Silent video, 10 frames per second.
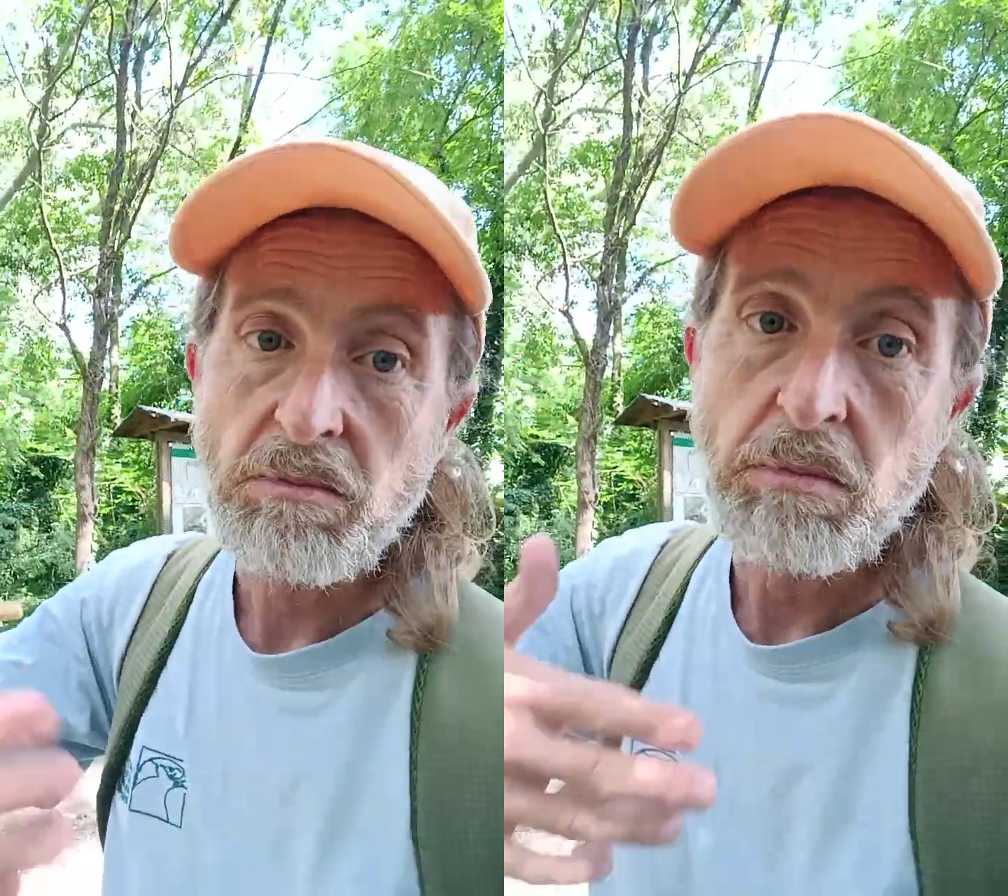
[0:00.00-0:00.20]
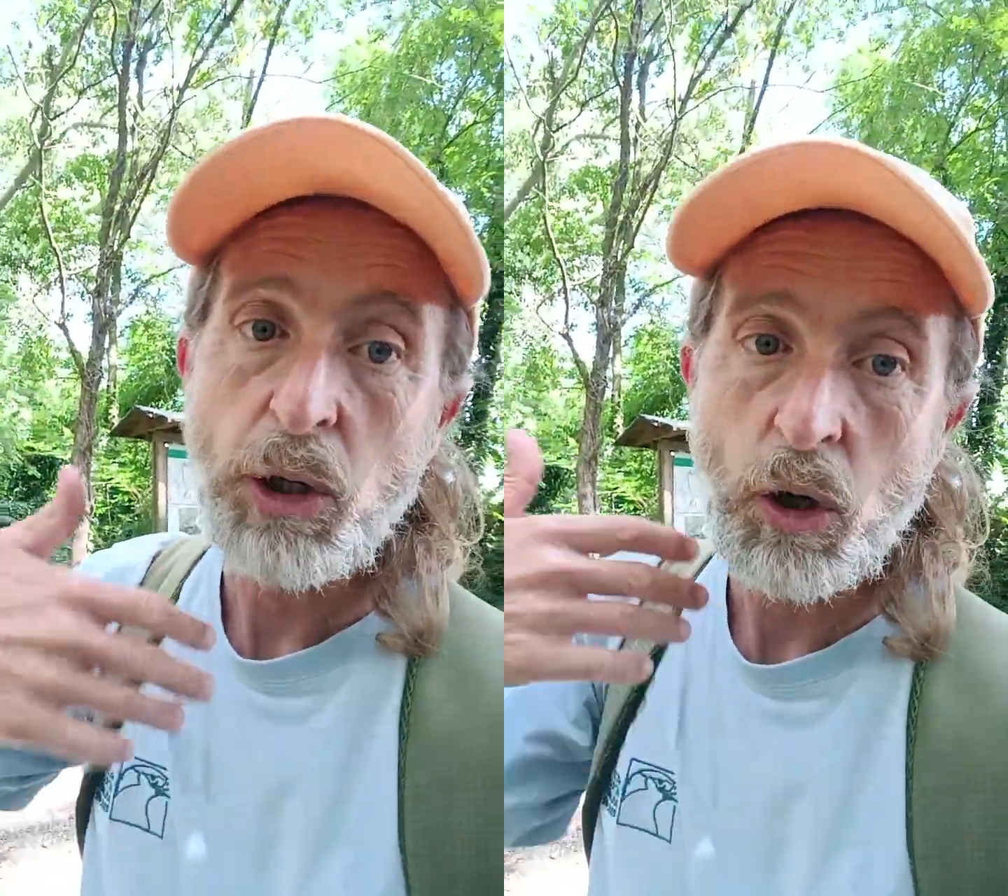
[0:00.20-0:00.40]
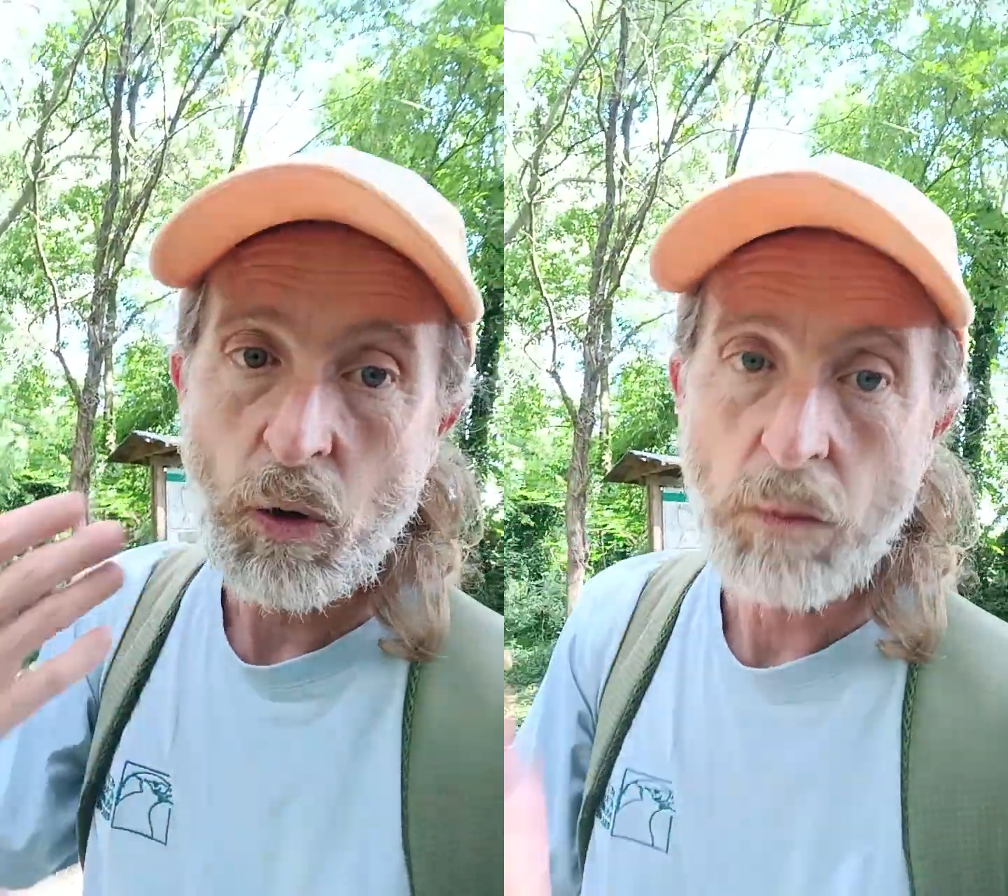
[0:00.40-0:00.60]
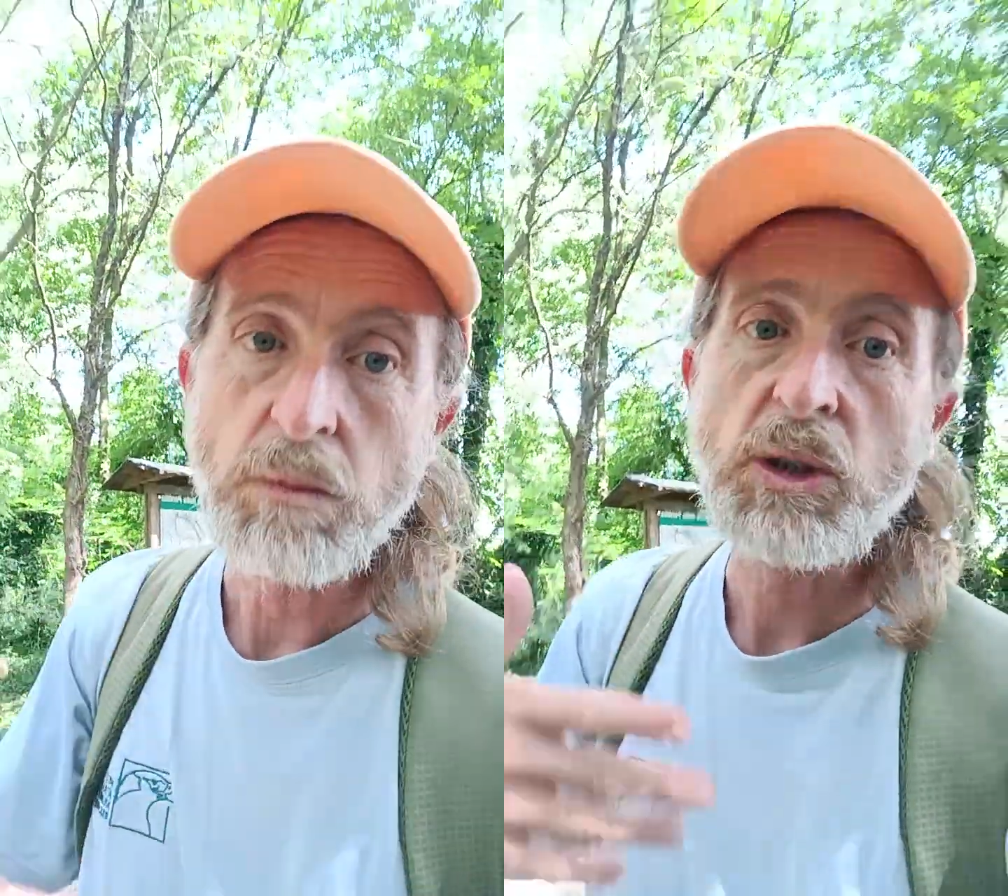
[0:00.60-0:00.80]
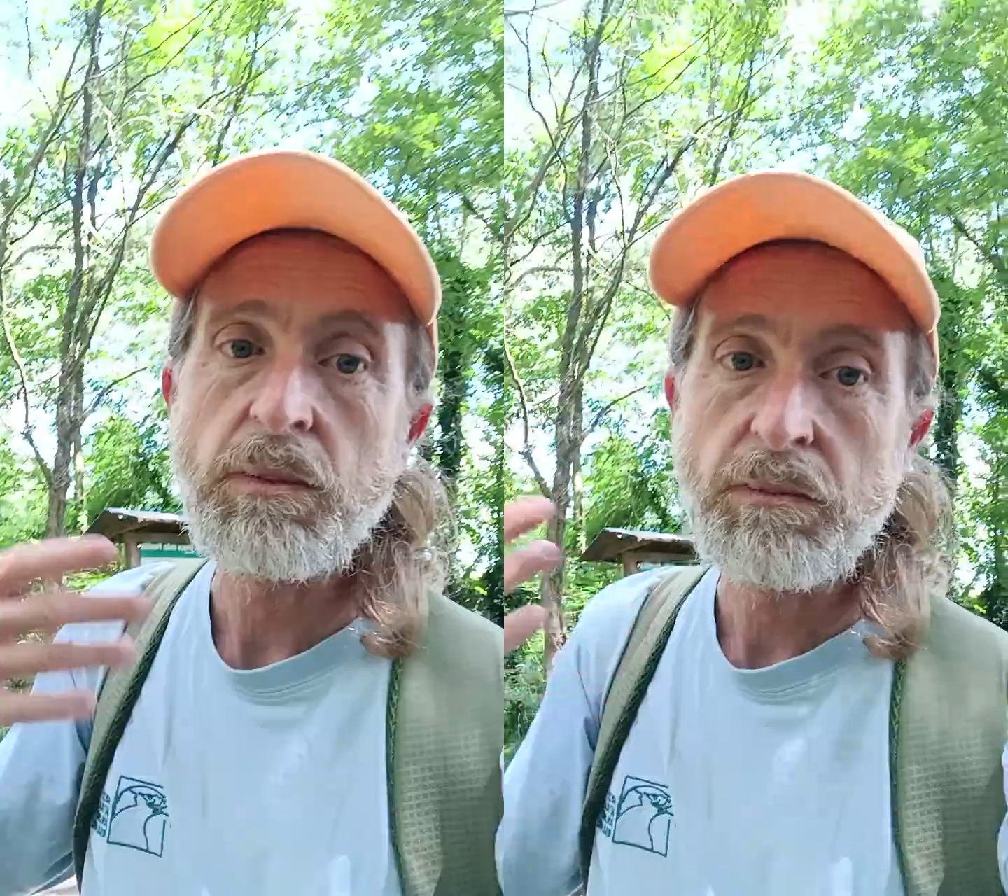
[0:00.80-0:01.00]

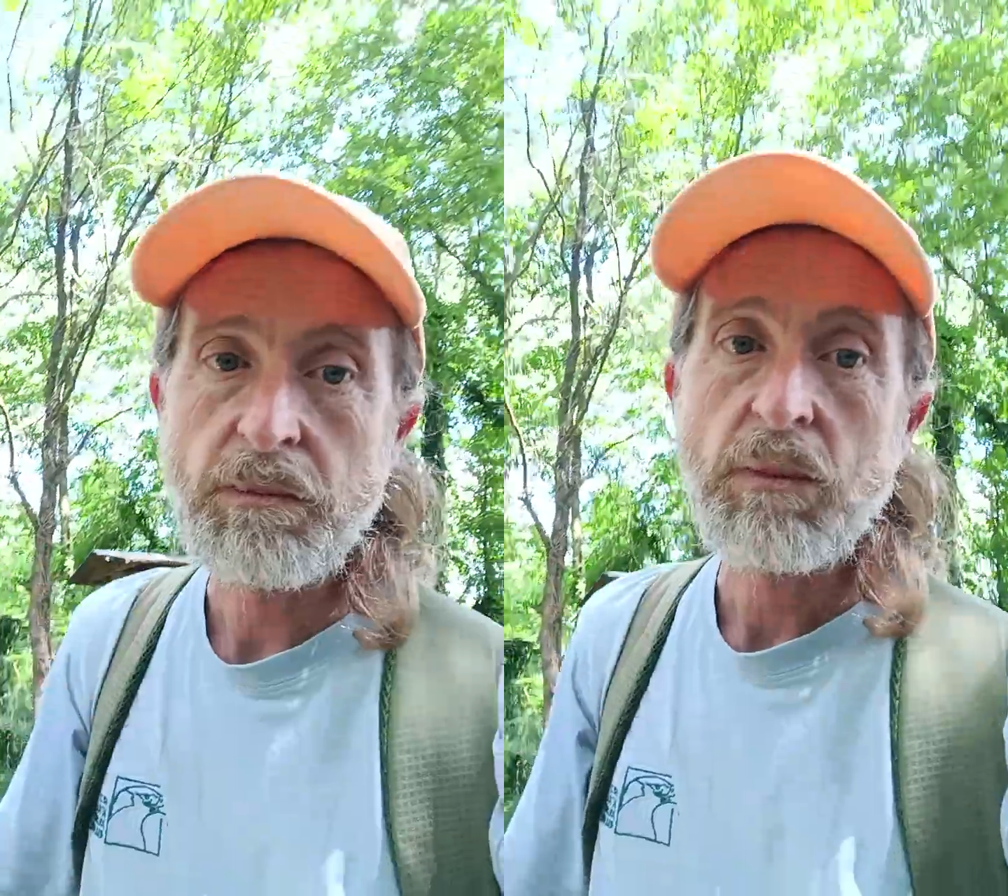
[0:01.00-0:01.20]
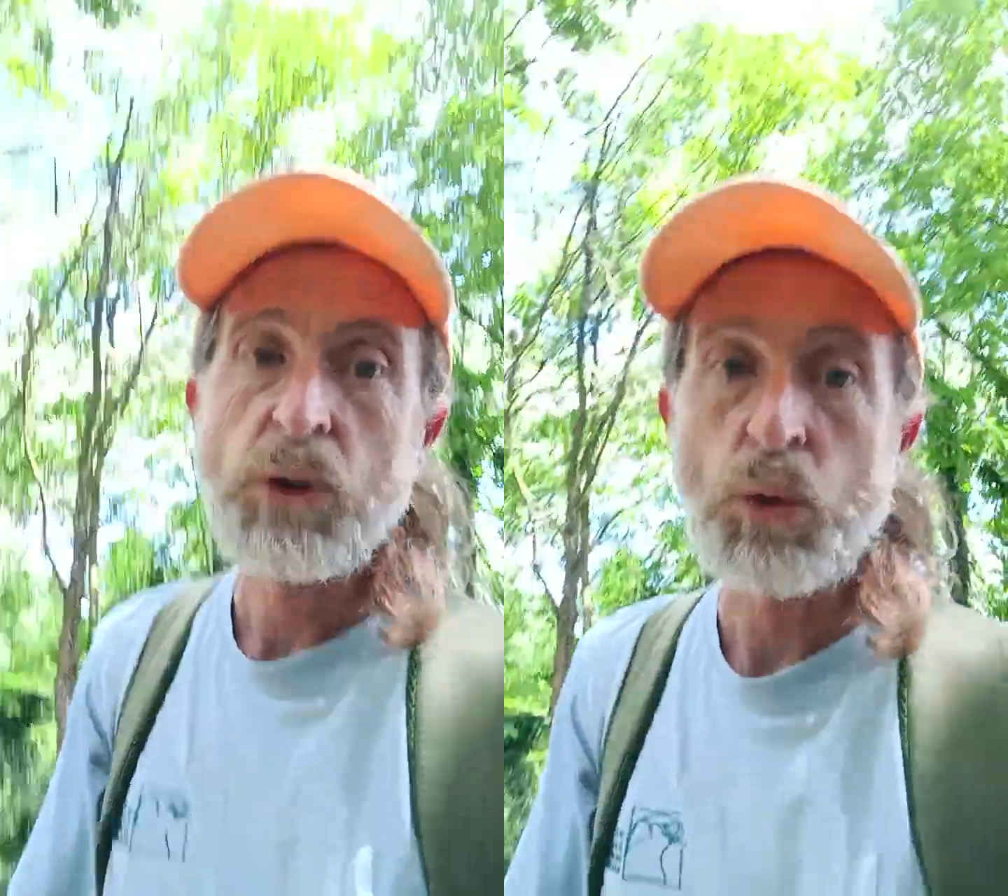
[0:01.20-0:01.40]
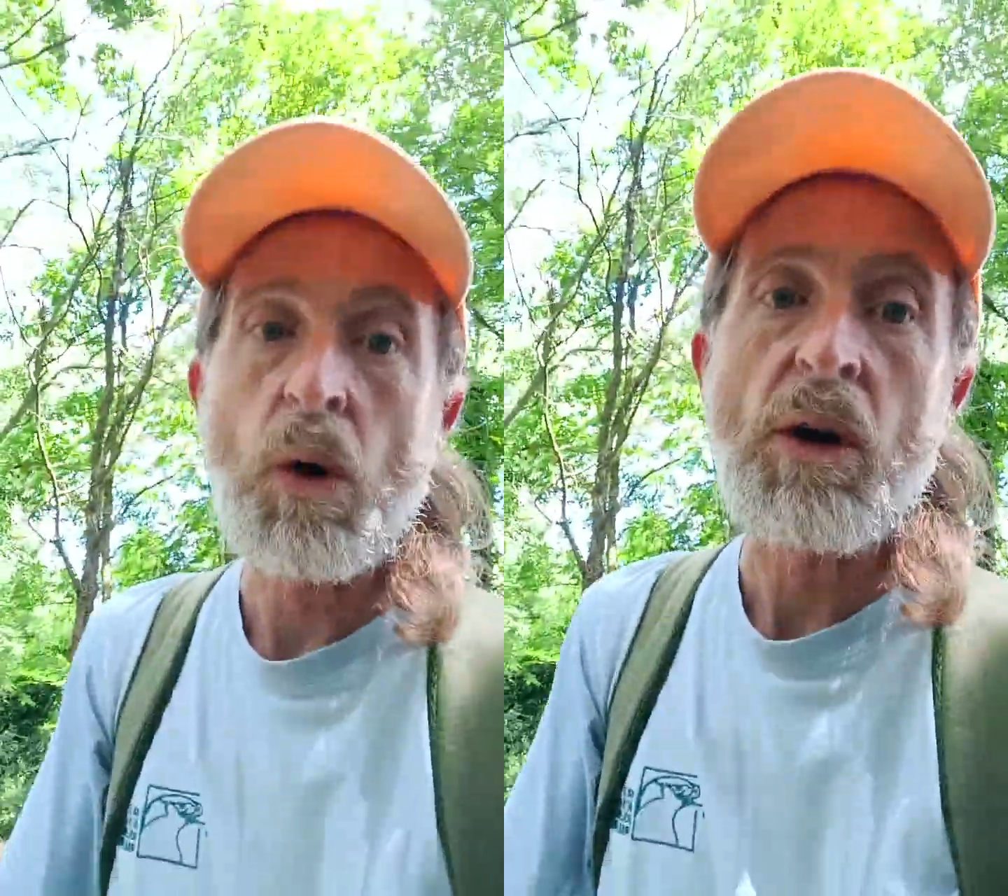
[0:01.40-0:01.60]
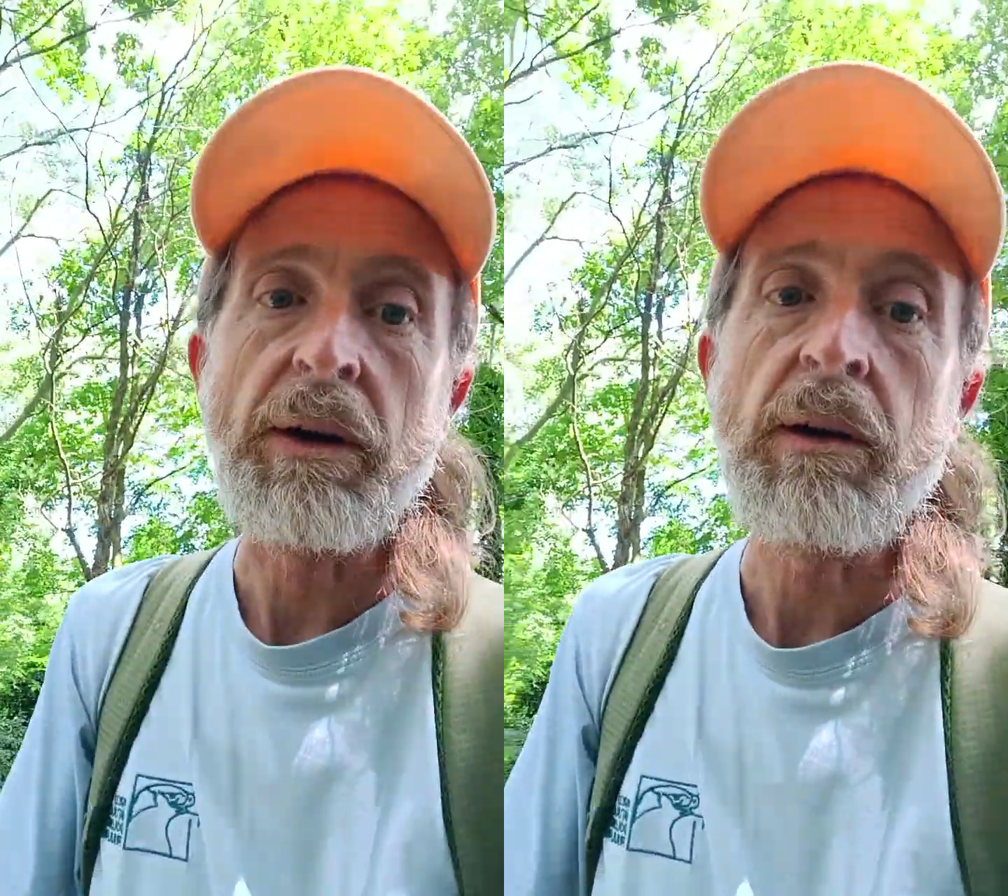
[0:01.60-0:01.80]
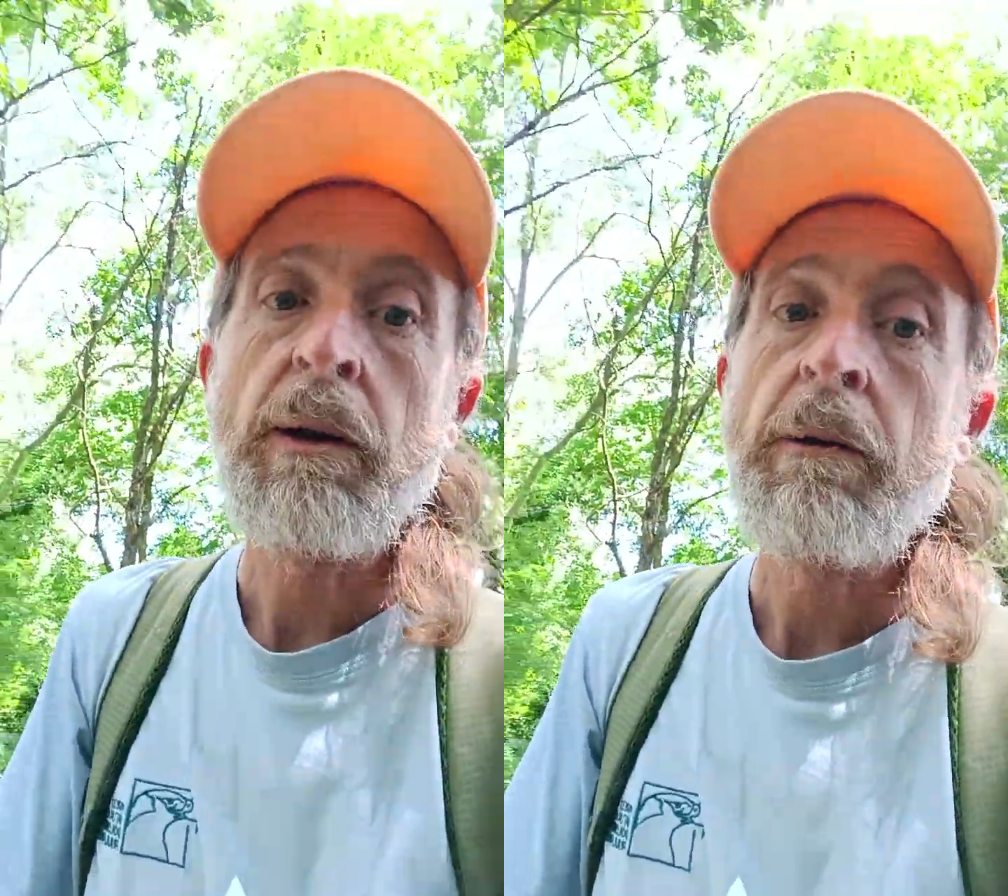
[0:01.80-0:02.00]
becomes
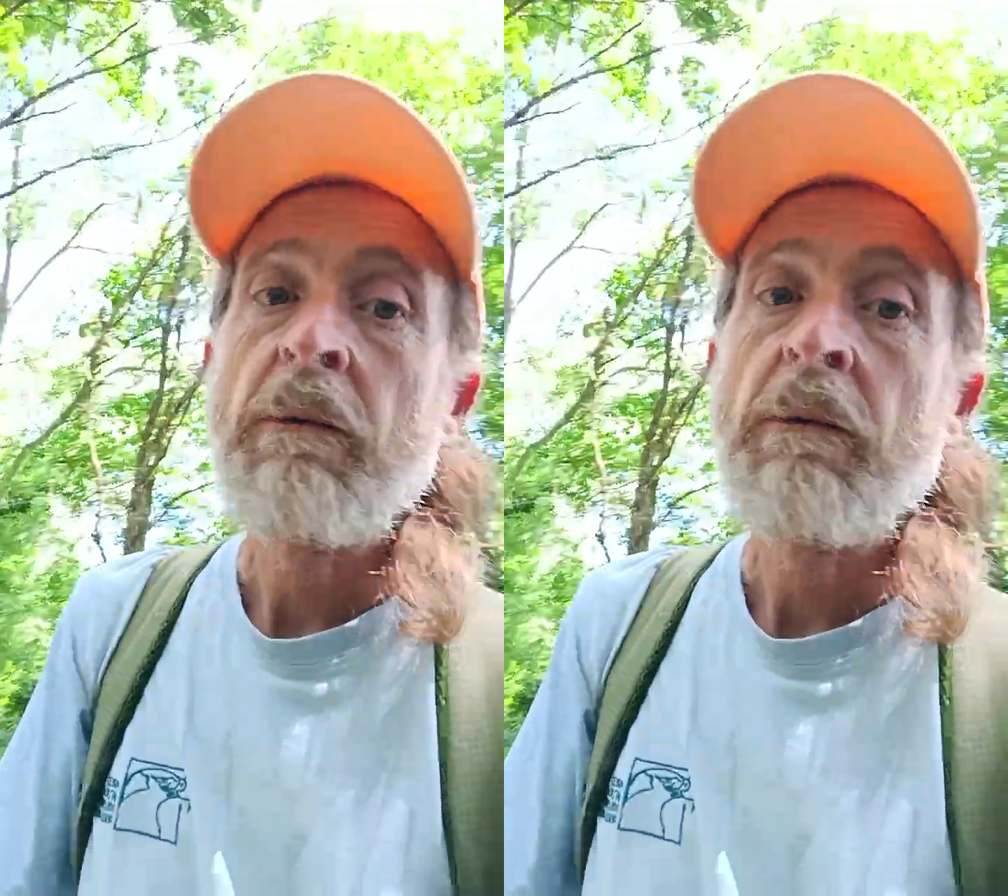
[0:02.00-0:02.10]
swollen,